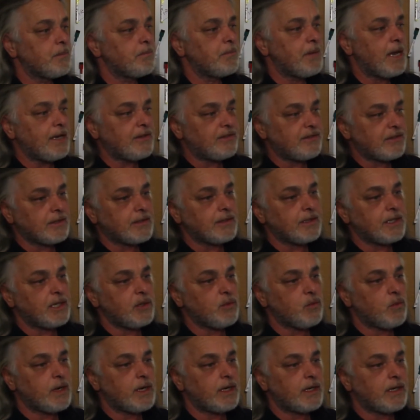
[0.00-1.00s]

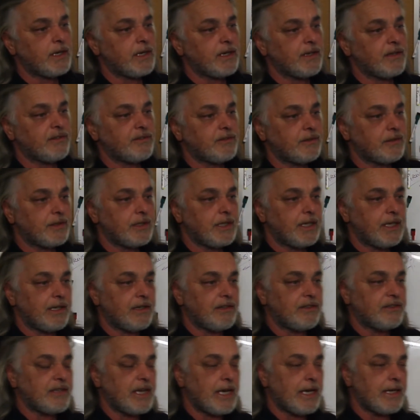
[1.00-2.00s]
Basically what it is
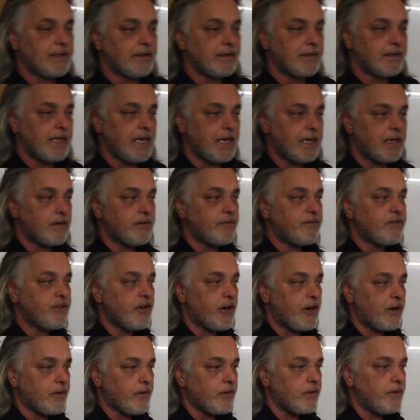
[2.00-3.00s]
a layer of
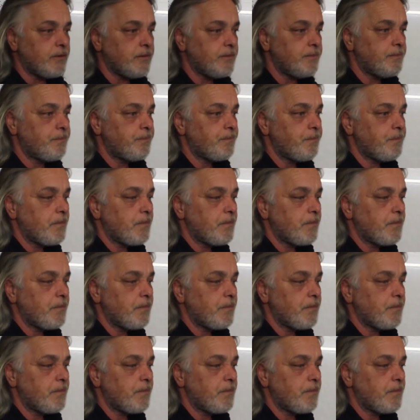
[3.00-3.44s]
charcoal